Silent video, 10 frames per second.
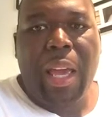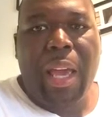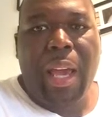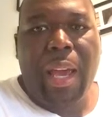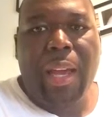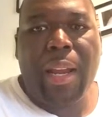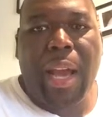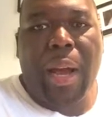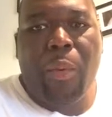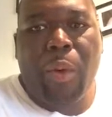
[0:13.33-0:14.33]
and
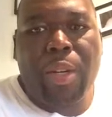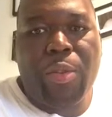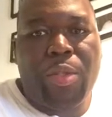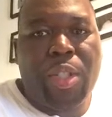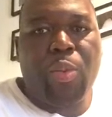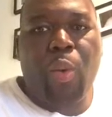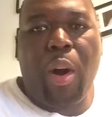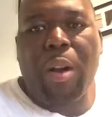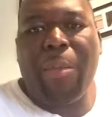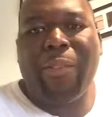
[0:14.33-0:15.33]
I want to just
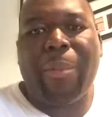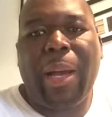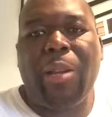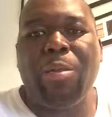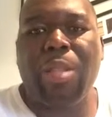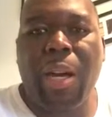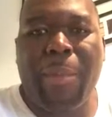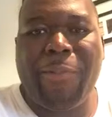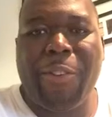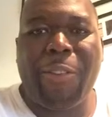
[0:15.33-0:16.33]
welcome everybody who's
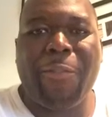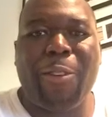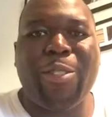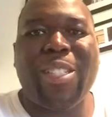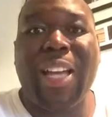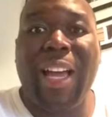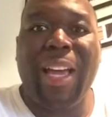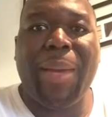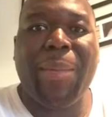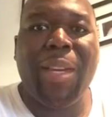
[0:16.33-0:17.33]
coming for the first
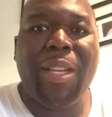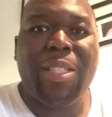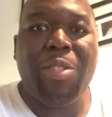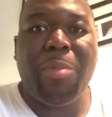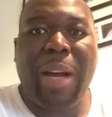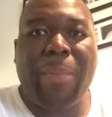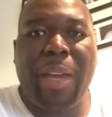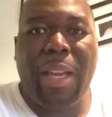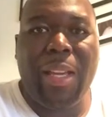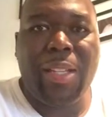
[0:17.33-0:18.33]
time to my
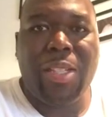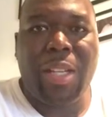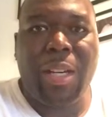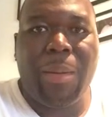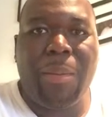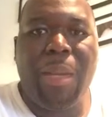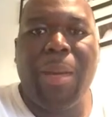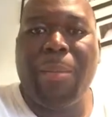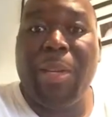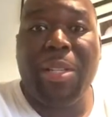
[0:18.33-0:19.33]
page.
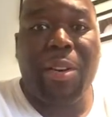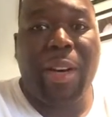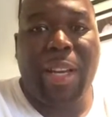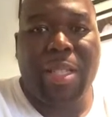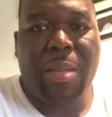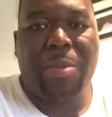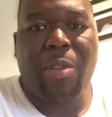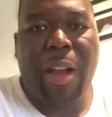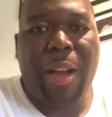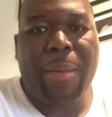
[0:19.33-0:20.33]
Please go ahead and
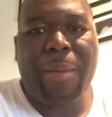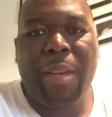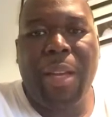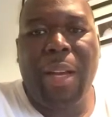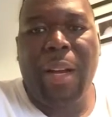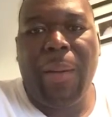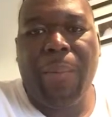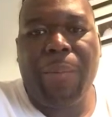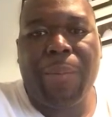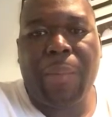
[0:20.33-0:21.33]
subscribe.
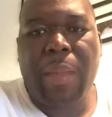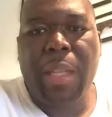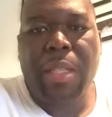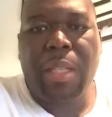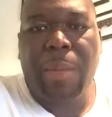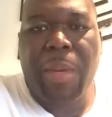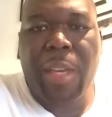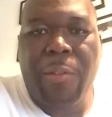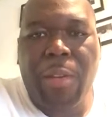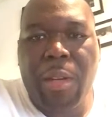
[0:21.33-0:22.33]
So let me
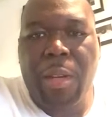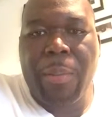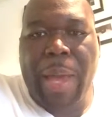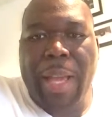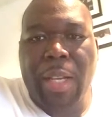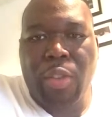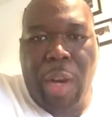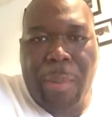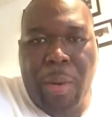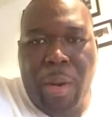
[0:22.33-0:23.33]
give you a little
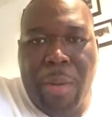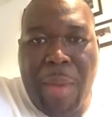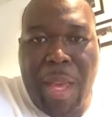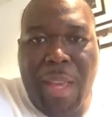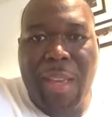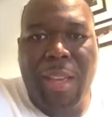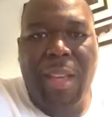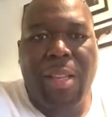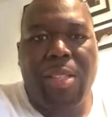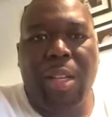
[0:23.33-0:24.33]
backdrop on me.
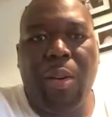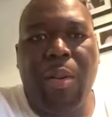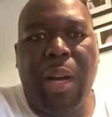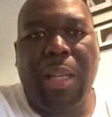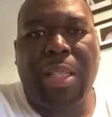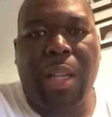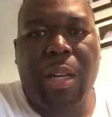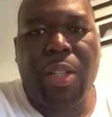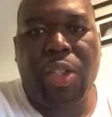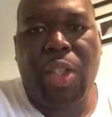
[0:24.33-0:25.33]
So I
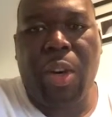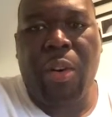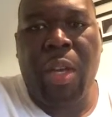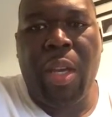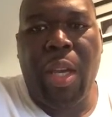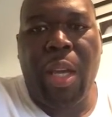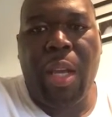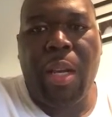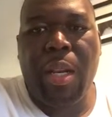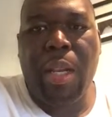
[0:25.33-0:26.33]
started this journey
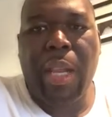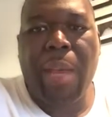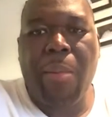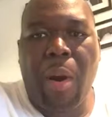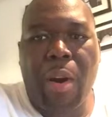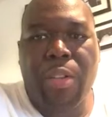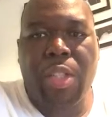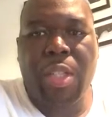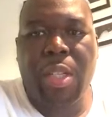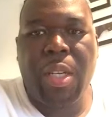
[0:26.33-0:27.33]
in late
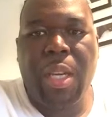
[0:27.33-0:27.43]
March.